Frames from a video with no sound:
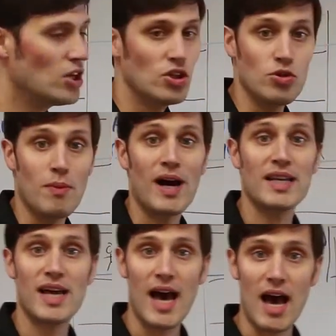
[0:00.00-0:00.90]
you might
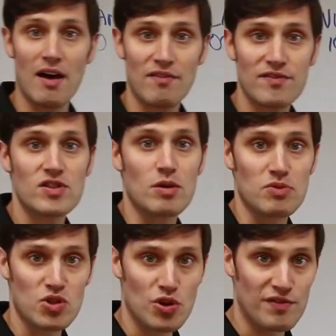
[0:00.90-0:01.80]
have some
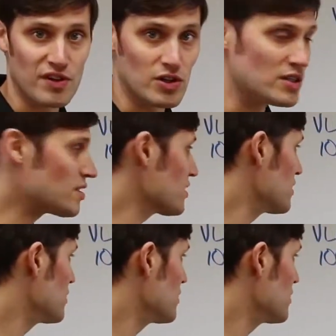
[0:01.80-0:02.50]
servers